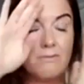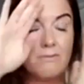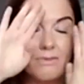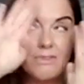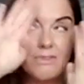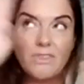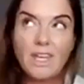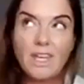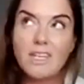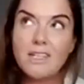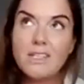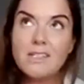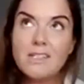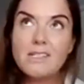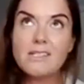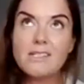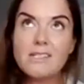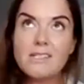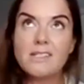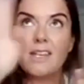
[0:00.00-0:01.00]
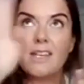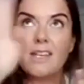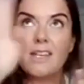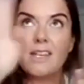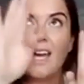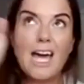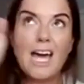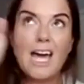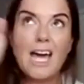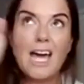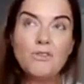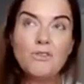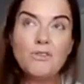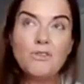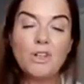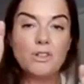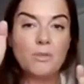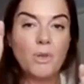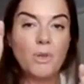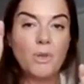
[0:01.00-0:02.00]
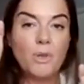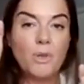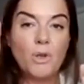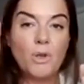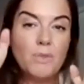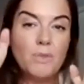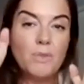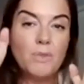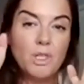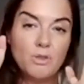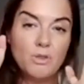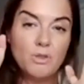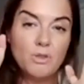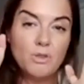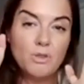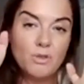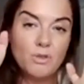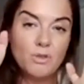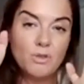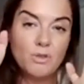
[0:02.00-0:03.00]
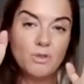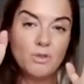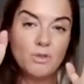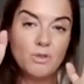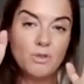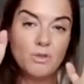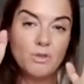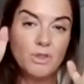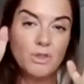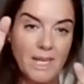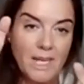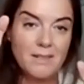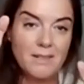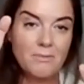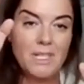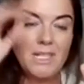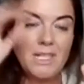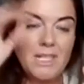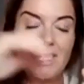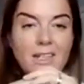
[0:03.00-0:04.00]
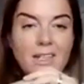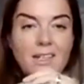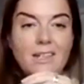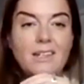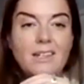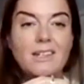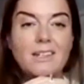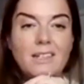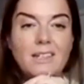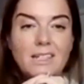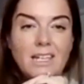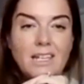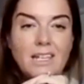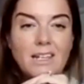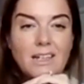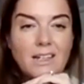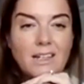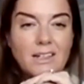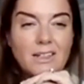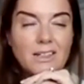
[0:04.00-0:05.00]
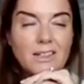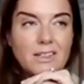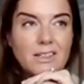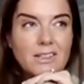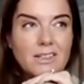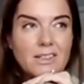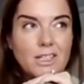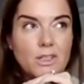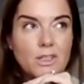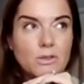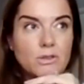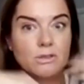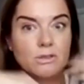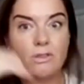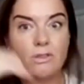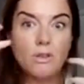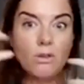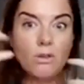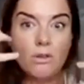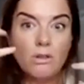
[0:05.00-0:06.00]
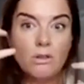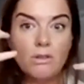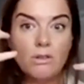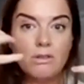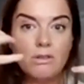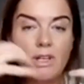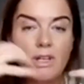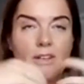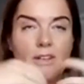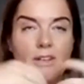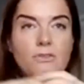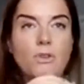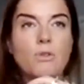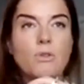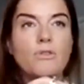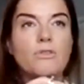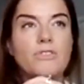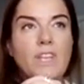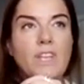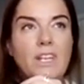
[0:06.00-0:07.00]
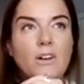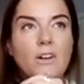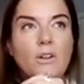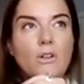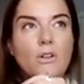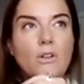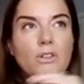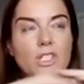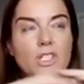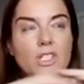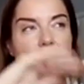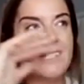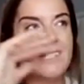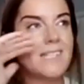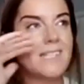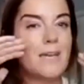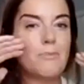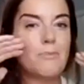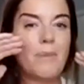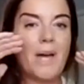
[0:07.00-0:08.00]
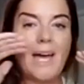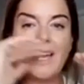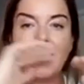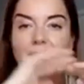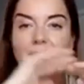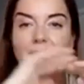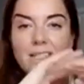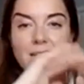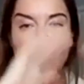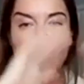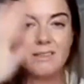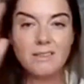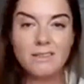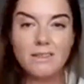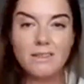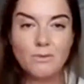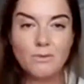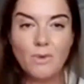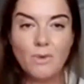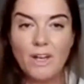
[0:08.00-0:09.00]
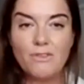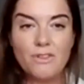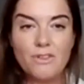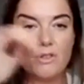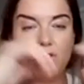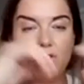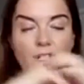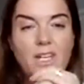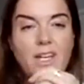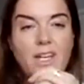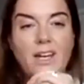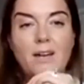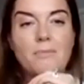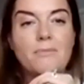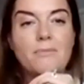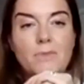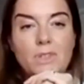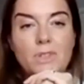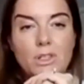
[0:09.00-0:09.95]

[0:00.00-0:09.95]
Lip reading: things happen round about you, but you don't need to jump in and be kind of all involved in it all. You just step back and whatever's going to happen,